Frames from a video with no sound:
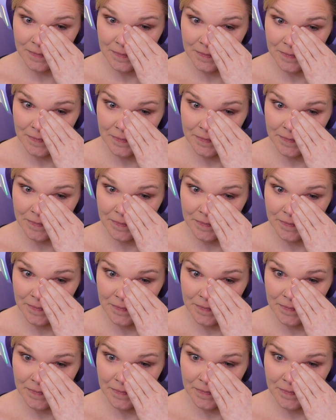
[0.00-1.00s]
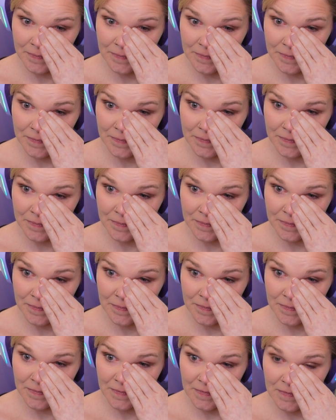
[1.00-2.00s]

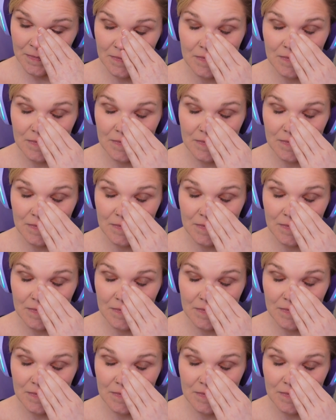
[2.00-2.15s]
No one is speaking in this clip.